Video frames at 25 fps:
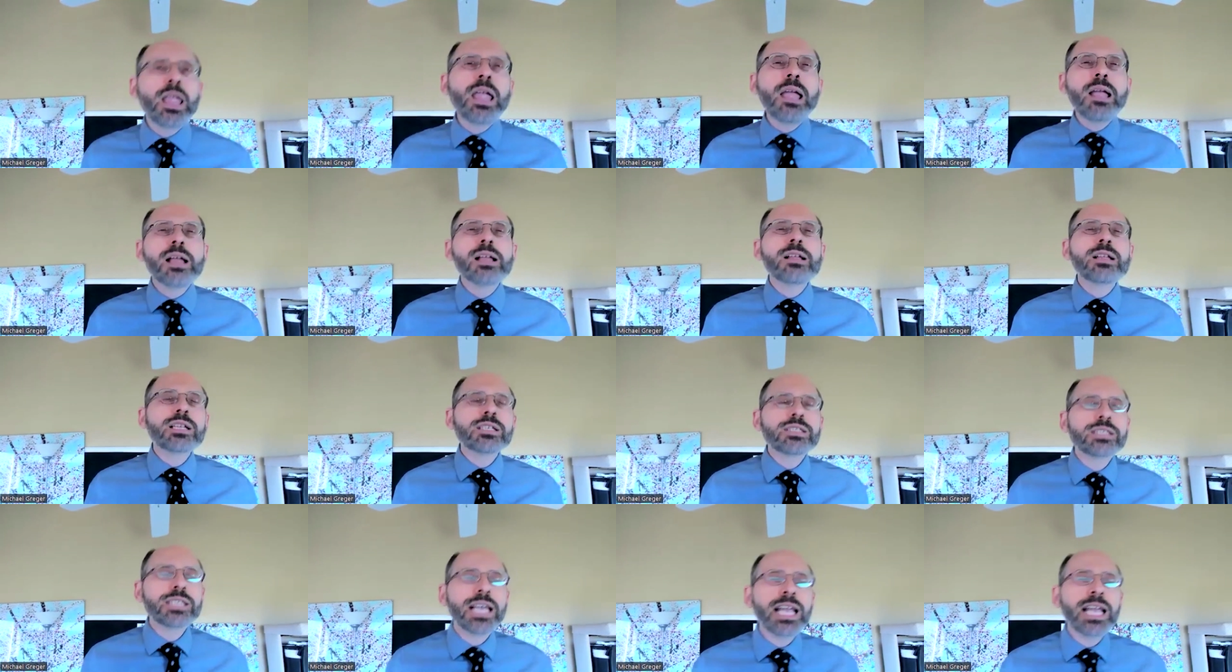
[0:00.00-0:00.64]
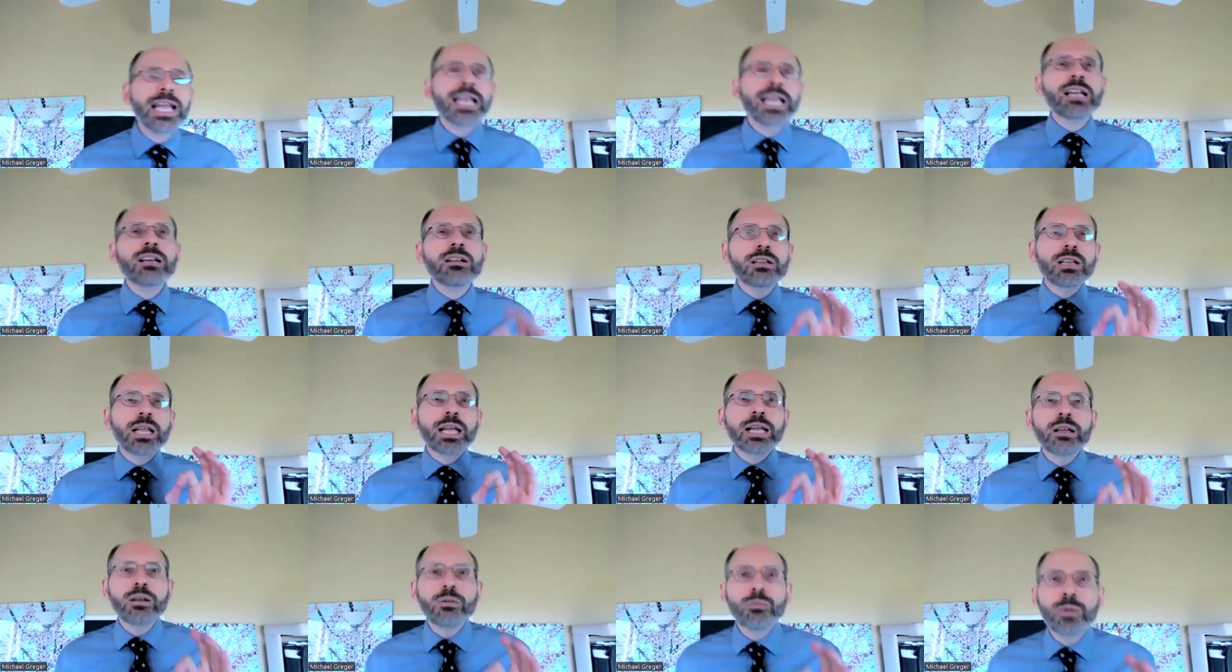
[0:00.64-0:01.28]
saying, like,
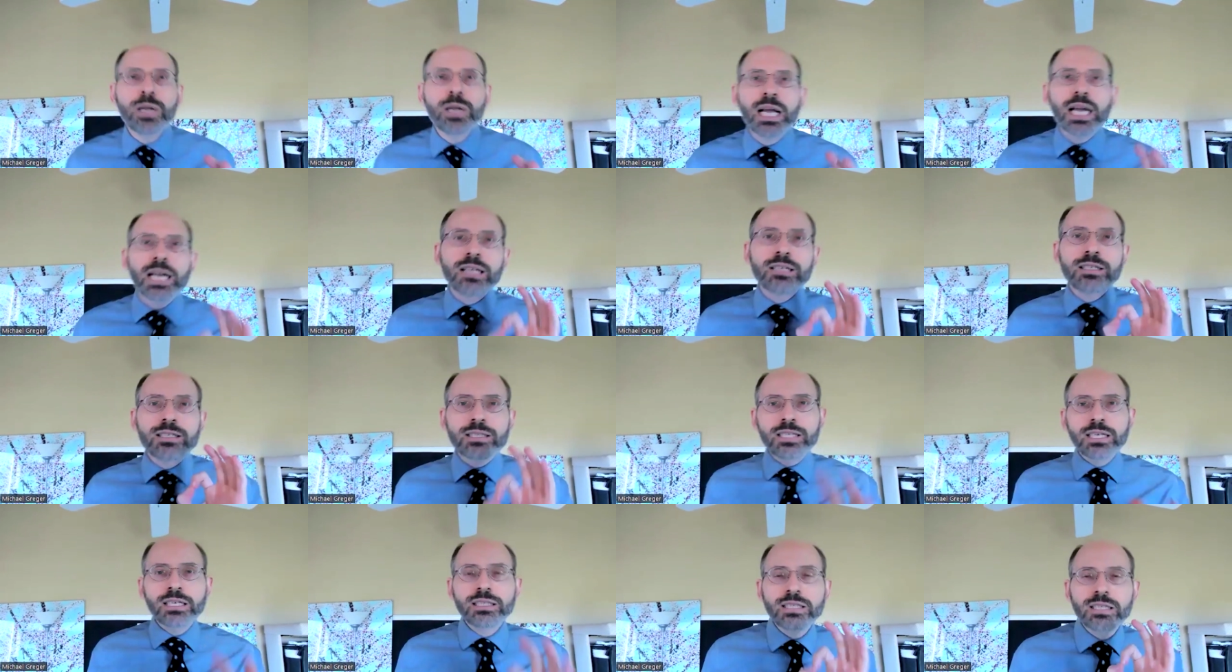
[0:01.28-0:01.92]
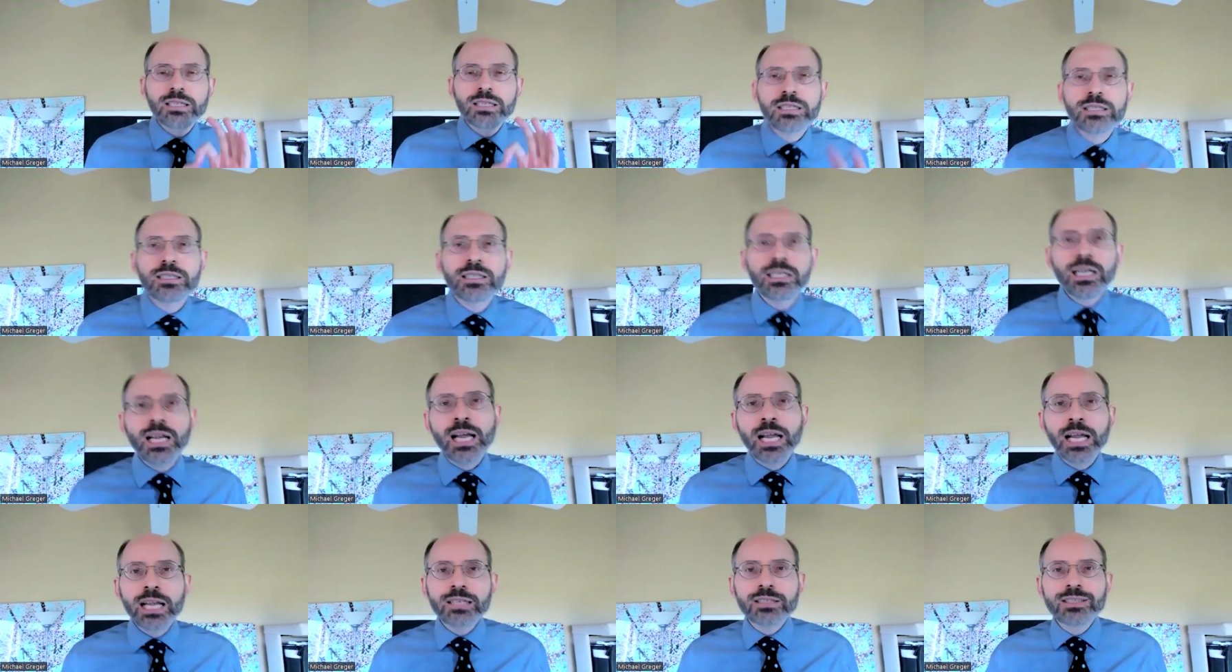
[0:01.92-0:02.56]
we got to stick to the
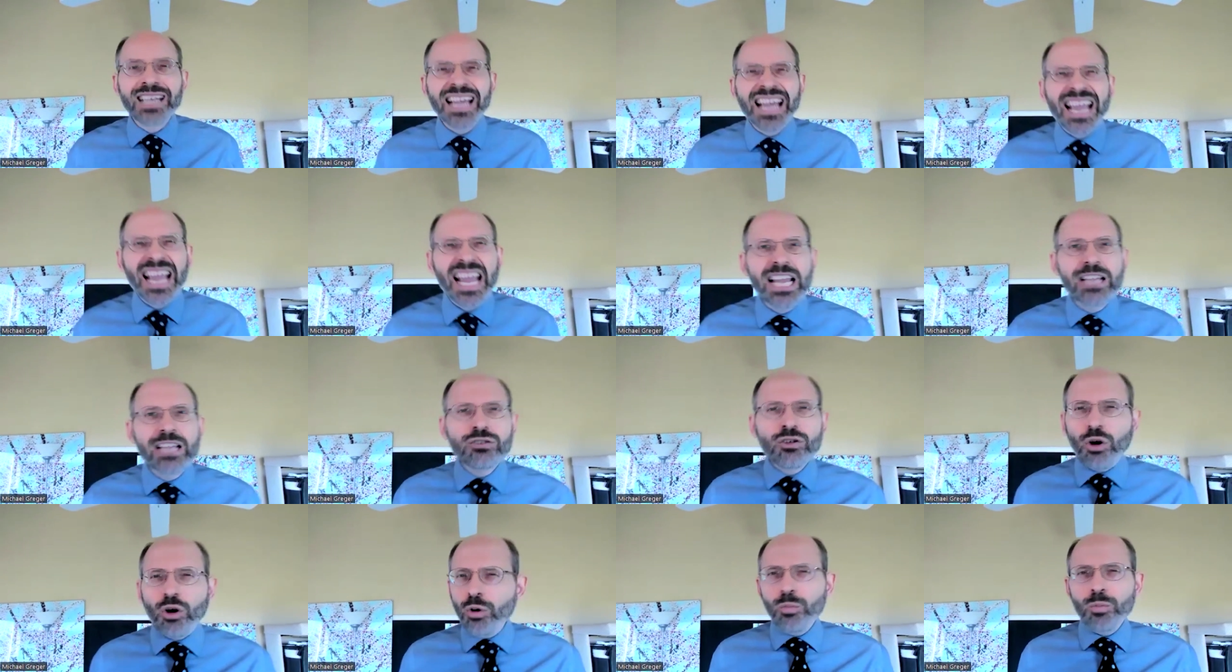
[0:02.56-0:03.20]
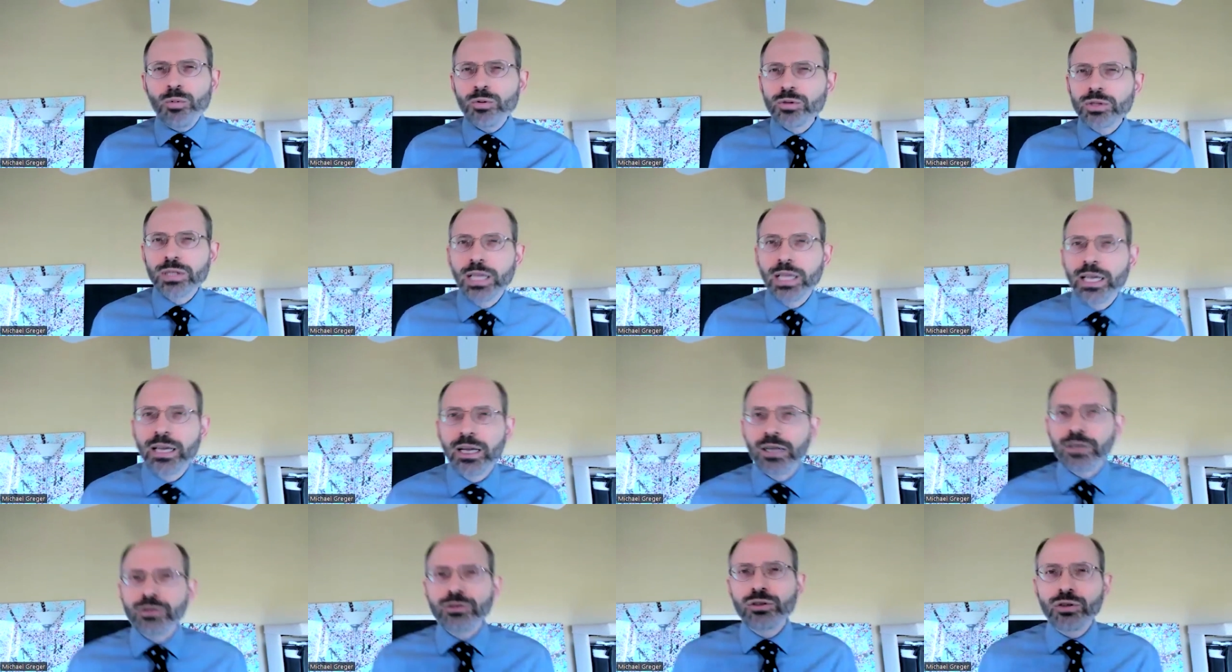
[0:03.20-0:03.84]
science, is almost like a
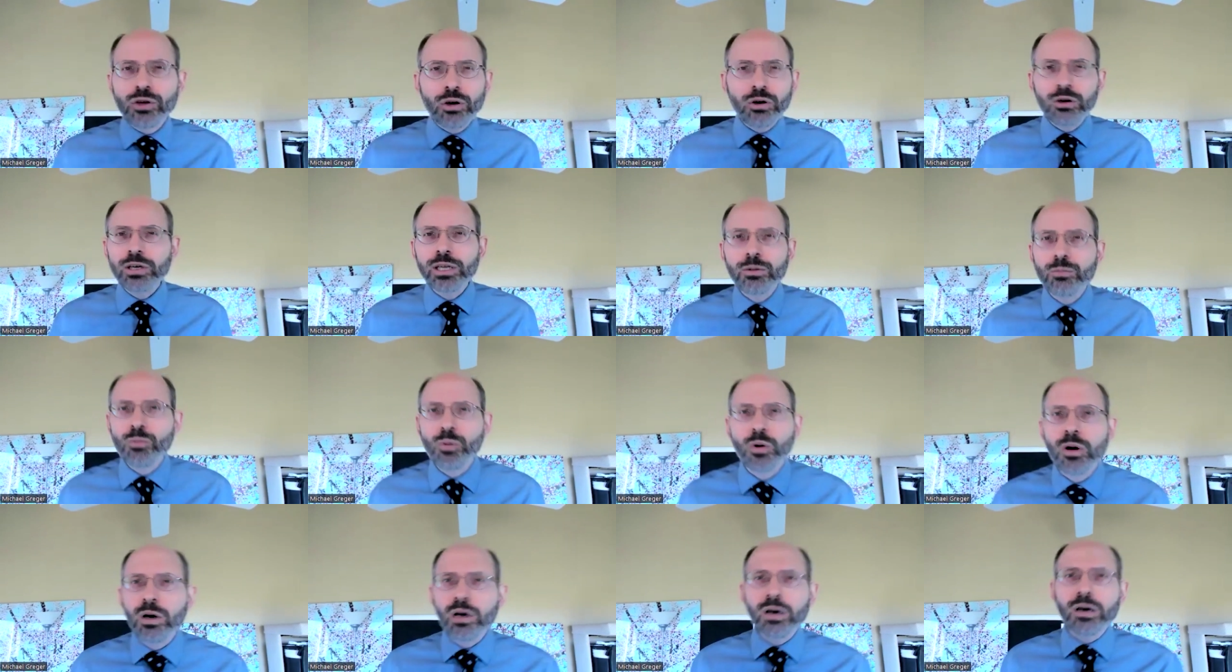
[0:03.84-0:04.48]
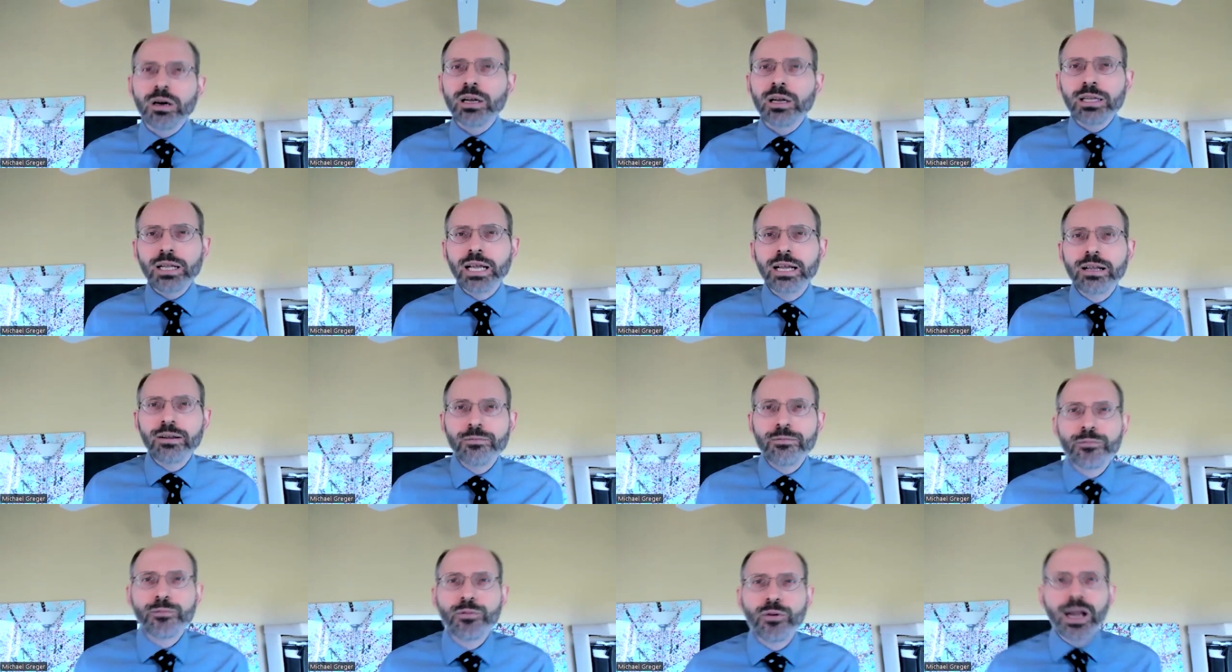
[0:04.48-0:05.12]
dirty word, like a
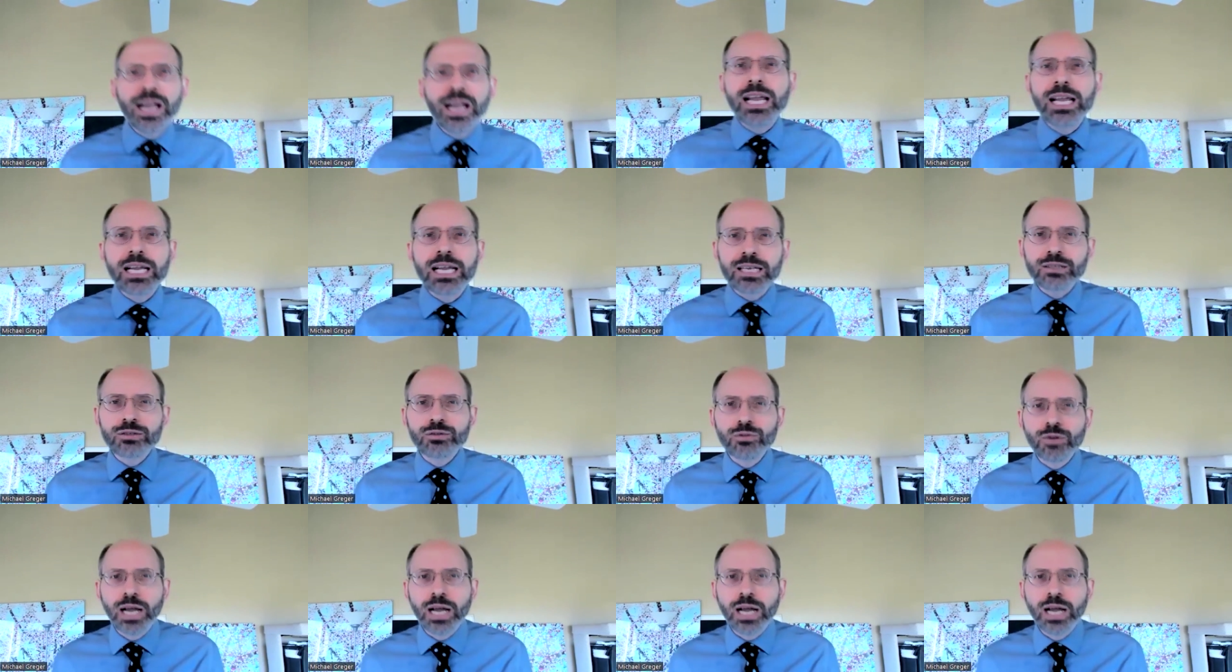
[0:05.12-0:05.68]
phrase, right?